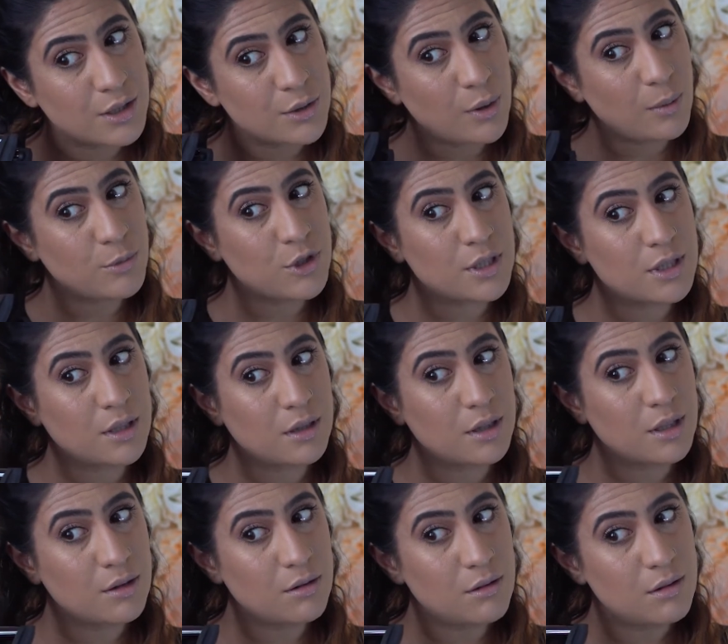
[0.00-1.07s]
So I'm just a
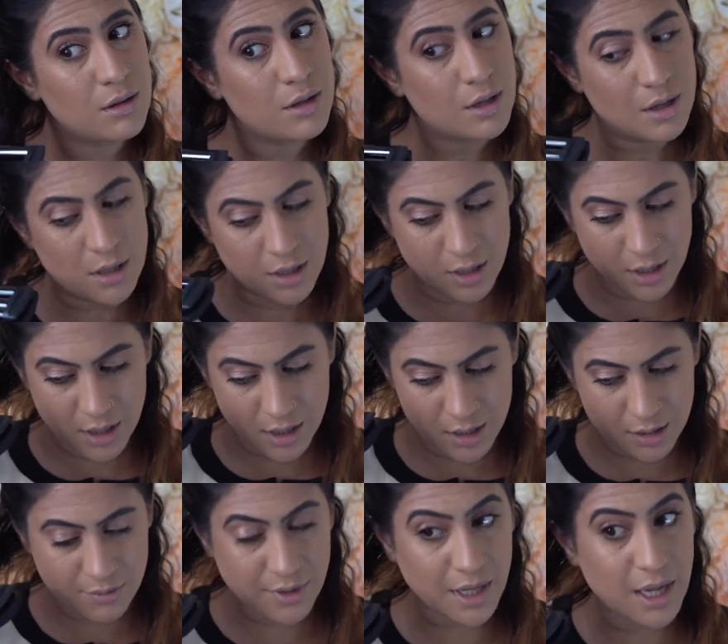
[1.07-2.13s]
little kind
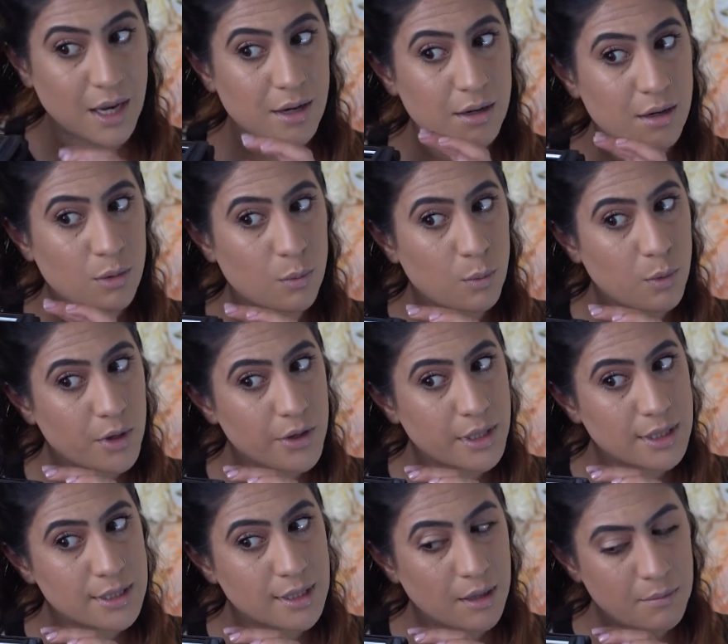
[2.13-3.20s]
of, again,
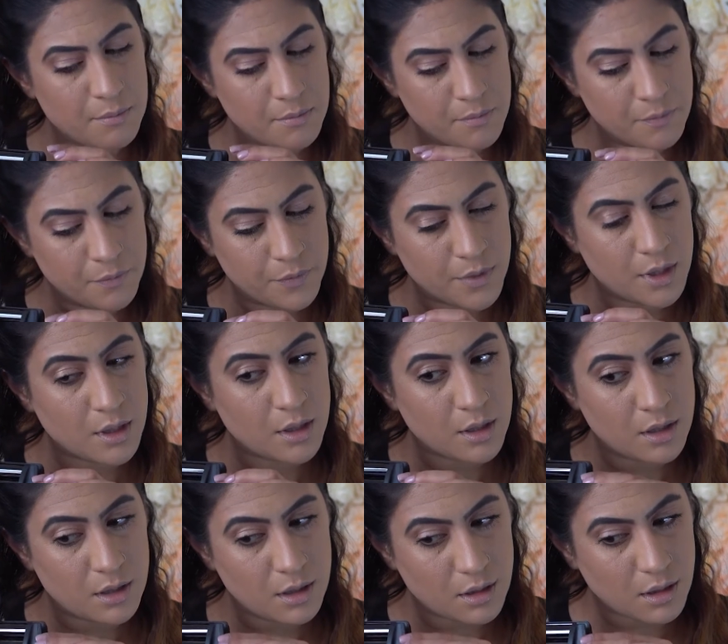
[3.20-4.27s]
worrisome
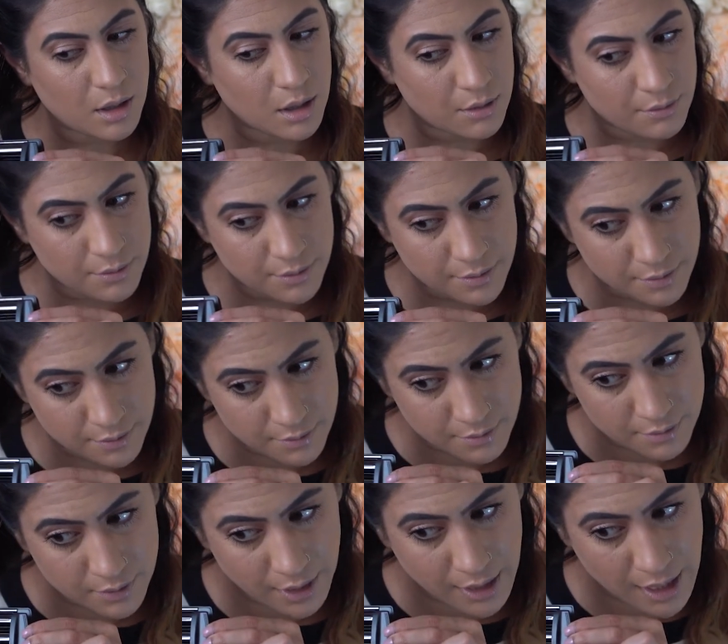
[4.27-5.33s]
of
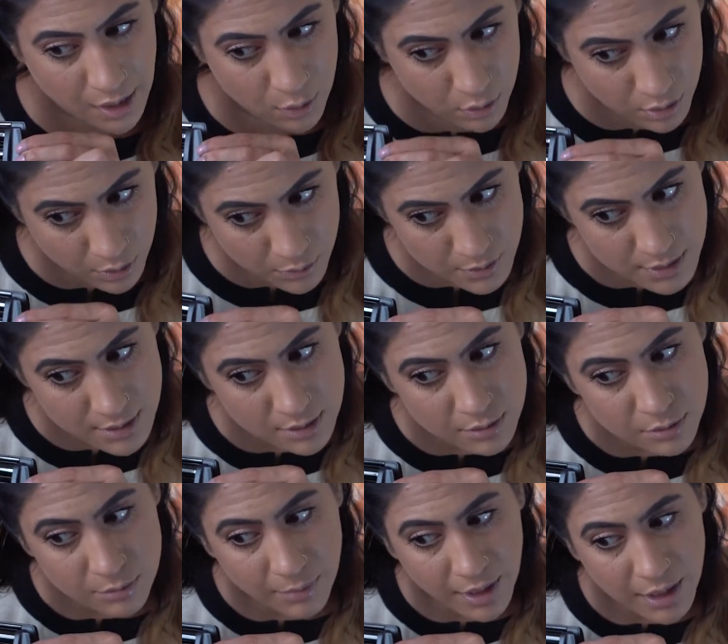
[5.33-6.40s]
like how close to
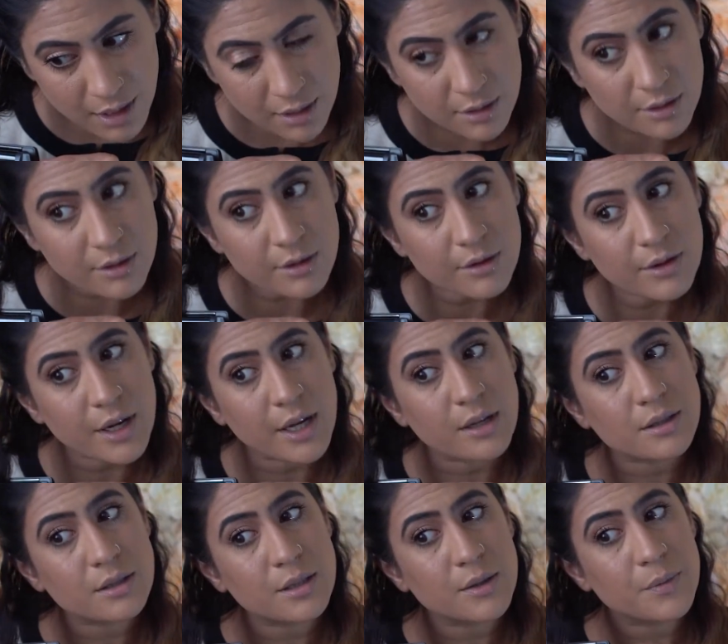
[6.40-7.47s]
my ear
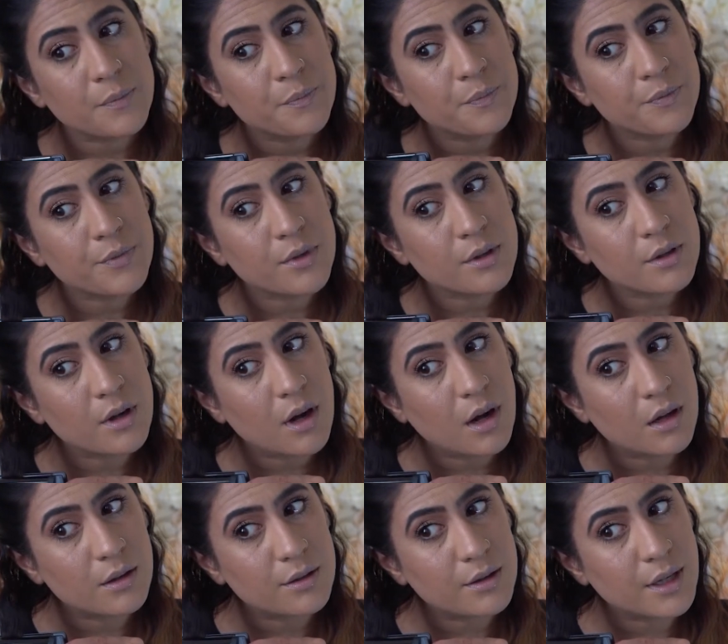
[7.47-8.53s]
and
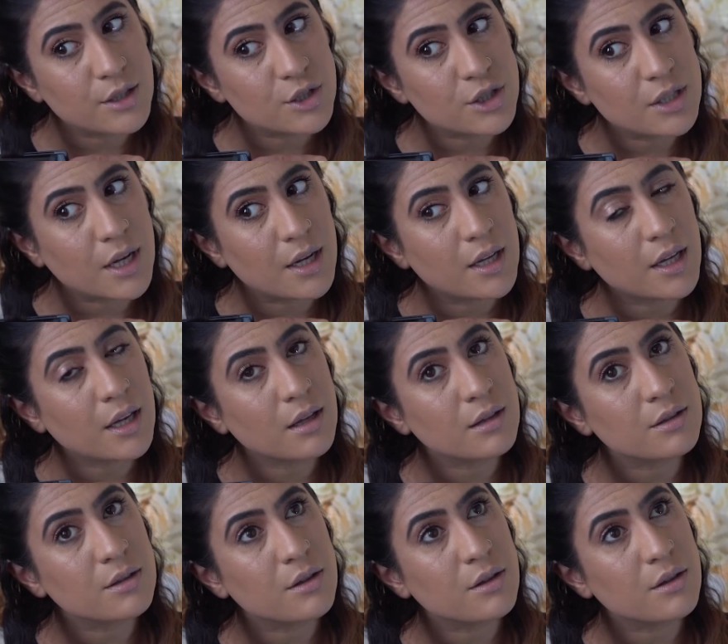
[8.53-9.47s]
all of that shenanigans.